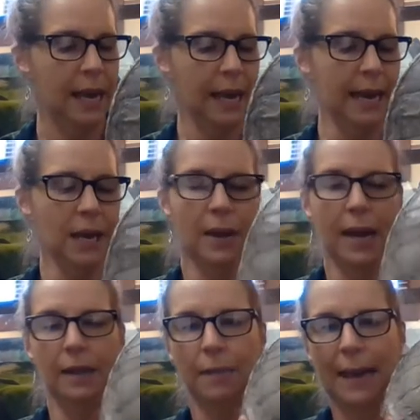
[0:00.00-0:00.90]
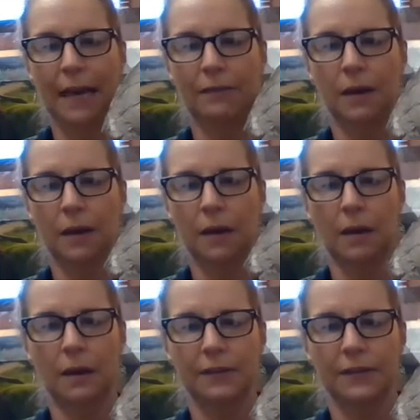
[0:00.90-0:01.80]
Anyway, the back of
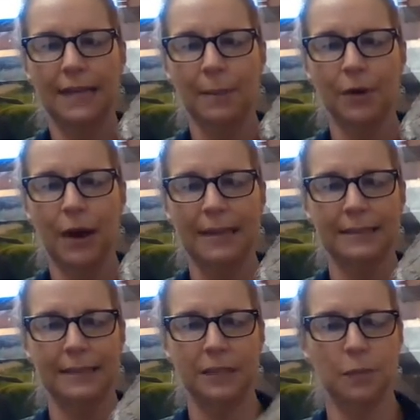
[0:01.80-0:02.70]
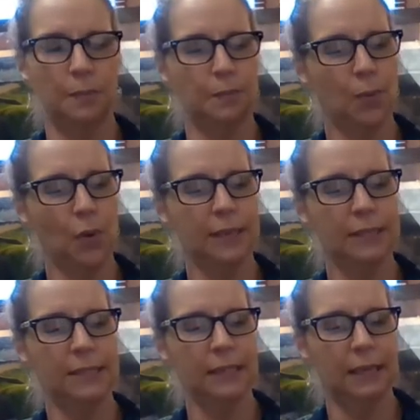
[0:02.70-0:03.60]
a snapper has these
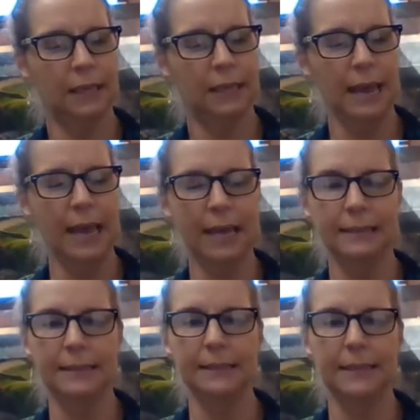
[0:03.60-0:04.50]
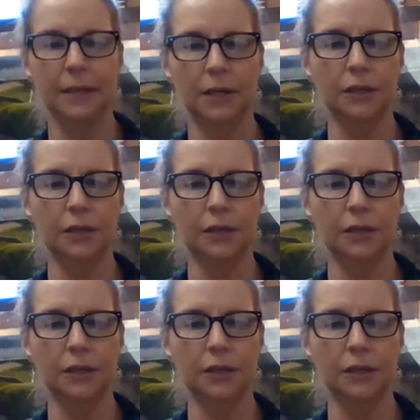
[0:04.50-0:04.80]
pointy ends here.